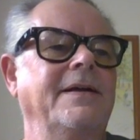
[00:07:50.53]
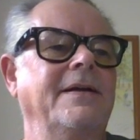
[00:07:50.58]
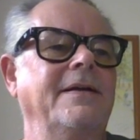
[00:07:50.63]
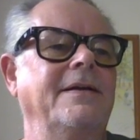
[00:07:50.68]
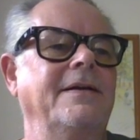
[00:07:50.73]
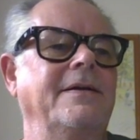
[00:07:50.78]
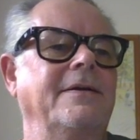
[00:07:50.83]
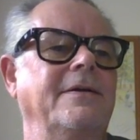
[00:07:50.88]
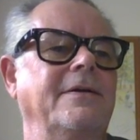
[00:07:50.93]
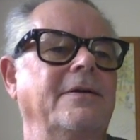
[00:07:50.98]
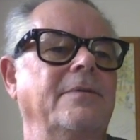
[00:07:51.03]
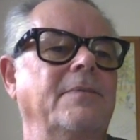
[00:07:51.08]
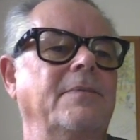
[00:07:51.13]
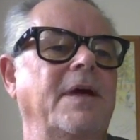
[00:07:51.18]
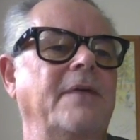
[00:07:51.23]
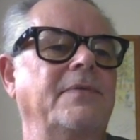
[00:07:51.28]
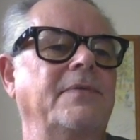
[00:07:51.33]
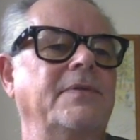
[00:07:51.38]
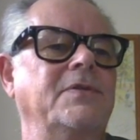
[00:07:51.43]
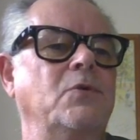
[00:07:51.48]

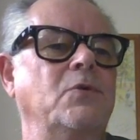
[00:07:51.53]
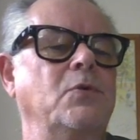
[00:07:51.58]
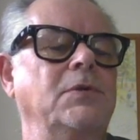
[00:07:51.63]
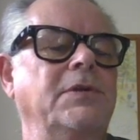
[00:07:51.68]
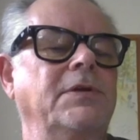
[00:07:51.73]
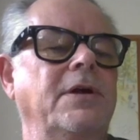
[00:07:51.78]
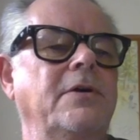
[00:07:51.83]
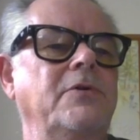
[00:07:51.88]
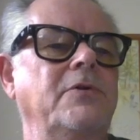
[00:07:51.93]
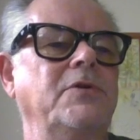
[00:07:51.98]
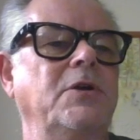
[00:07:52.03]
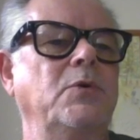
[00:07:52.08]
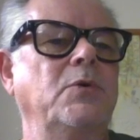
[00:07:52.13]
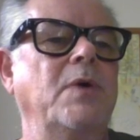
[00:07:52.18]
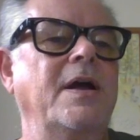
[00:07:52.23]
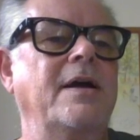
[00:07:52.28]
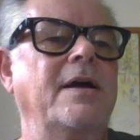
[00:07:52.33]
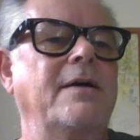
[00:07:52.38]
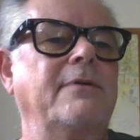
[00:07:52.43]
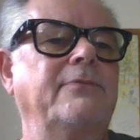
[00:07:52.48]
And although you
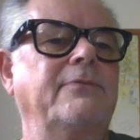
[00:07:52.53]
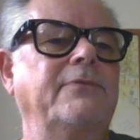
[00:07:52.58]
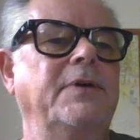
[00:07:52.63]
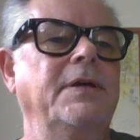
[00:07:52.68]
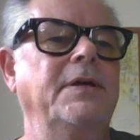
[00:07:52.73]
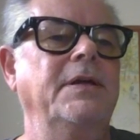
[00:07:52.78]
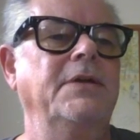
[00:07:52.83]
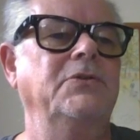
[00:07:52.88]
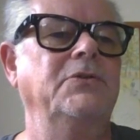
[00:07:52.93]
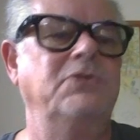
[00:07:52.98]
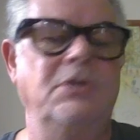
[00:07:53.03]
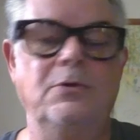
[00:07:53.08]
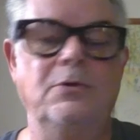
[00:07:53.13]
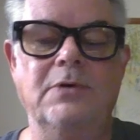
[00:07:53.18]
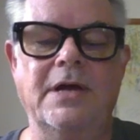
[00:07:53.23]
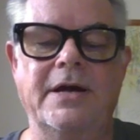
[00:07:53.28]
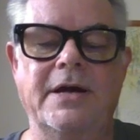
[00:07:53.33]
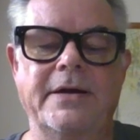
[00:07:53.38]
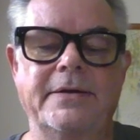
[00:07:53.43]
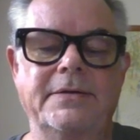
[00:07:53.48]
have 2
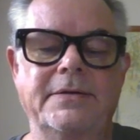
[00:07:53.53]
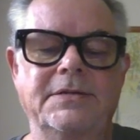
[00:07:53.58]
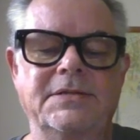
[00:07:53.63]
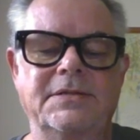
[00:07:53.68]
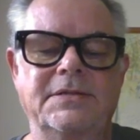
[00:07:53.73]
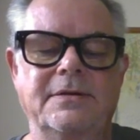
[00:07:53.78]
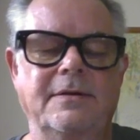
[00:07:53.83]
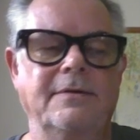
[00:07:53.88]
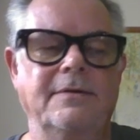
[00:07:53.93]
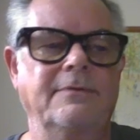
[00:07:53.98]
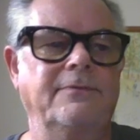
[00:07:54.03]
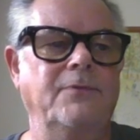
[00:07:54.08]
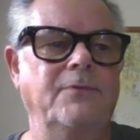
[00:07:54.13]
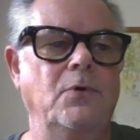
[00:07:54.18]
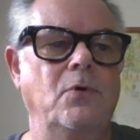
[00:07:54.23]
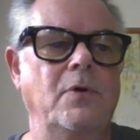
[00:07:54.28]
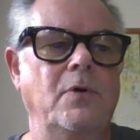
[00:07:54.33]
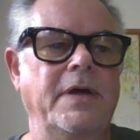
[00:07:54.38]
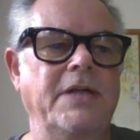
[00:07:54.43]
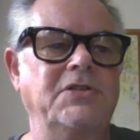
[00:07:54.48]
lines
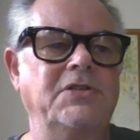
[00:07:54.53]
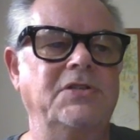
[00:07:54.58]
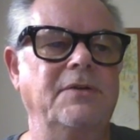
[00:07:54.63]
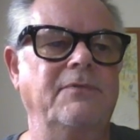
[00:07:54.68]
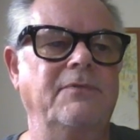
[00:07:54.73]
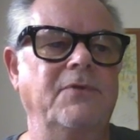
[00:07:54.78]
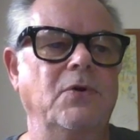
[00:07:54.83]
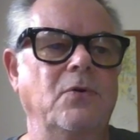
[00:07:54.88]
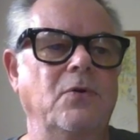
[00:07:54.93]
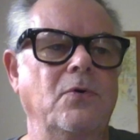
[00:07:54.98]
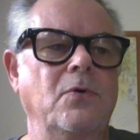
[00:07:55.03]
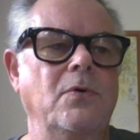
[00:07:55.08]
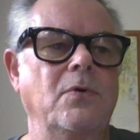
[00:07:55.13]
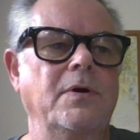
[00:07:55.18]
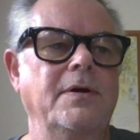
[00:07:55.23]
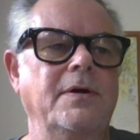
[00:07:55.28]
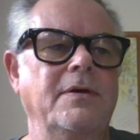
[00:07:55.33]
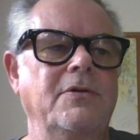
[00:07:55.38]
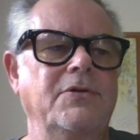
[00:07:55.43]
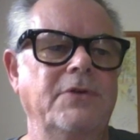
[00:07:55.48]
for each of your
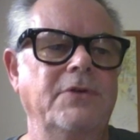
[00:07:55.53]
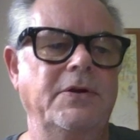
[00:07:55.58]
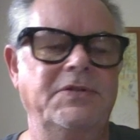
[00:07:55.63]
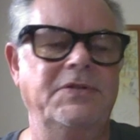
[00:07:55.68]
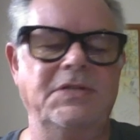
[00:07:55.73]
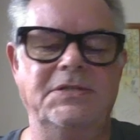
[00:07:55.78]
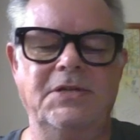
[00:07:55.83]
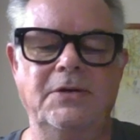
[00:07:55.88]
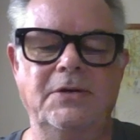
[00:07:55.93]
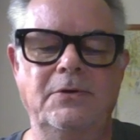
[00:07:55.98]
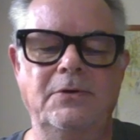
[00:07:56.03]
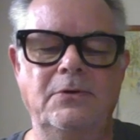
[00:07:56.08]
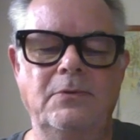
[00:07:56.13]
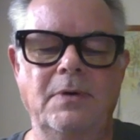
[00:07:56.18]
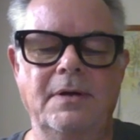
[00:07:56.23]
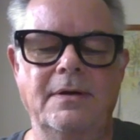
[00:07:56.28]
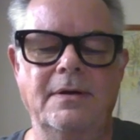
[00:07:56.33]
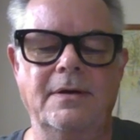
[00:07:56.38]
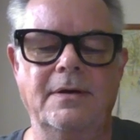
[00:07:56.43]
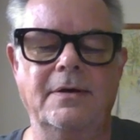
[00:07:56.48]
32
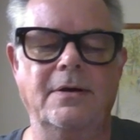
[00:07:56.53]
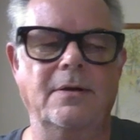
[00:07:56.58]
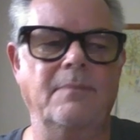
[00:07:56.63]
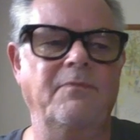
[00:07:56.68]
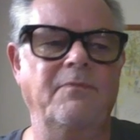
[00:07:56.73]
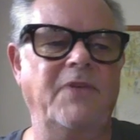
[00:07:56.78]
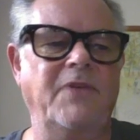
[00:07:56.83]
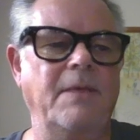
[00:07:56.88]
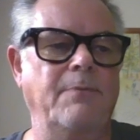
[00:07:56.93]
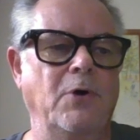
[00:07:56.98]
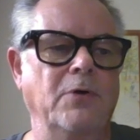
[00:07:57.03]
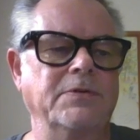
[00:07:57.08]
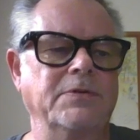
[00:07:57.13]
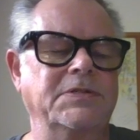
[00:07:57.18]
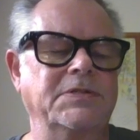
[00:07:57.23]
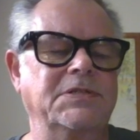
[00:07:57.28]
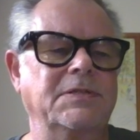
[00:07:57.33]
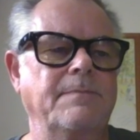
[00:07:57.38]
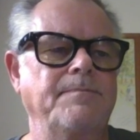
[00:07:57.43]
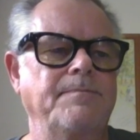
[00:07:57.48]

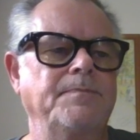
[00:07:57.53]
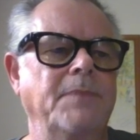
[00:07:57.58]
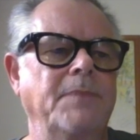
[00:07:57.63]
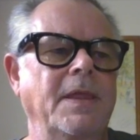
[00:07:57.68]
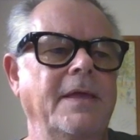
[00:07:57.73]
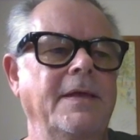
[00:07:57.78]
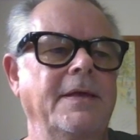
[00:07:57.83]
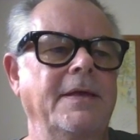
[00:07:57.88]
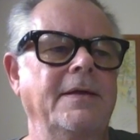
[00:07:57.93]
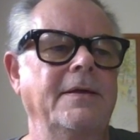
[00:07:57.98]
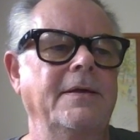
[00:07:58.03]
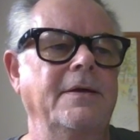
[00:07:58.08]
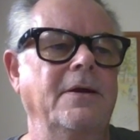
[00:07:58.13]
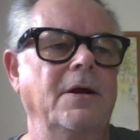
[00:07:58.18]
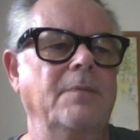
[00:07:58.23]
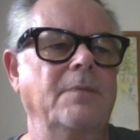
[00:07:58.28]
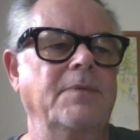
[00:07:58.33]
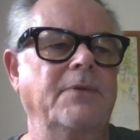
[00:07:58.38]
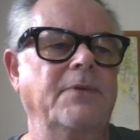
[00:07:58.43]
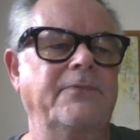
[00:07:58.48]
VPOTs,
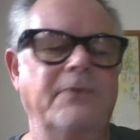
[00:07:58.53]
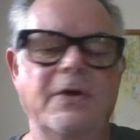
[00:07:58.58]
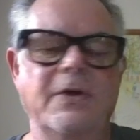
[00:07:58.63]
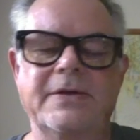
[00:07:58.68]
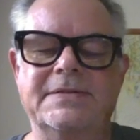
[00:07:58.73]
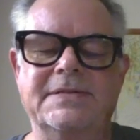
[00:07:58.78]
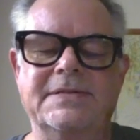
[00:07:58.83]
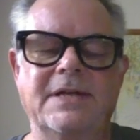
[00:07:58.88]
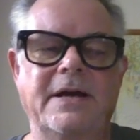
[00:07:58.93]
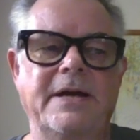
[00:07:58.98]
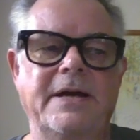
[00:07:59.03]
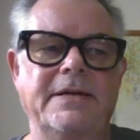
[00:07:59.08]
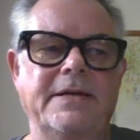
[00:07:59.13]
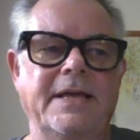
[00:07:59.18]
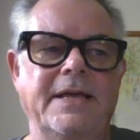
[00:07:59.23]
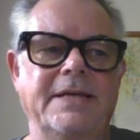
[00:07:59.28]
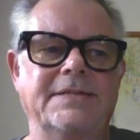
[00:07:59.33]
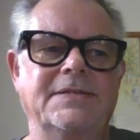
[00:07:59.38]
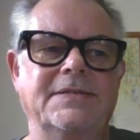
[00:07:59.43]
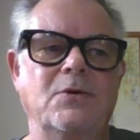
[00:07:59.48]
the first line
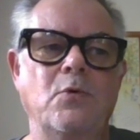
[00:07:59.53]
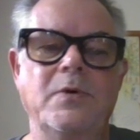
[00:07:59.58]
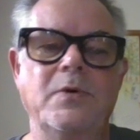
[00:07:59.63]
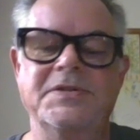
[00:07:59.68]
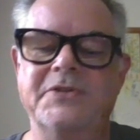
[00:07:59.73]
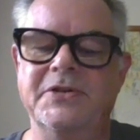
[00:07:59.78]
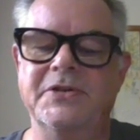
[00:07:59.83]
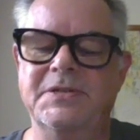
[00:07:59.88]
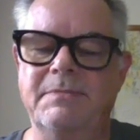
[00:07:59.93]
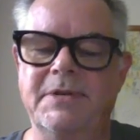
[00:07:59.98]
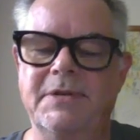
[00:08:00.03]
is always going to be the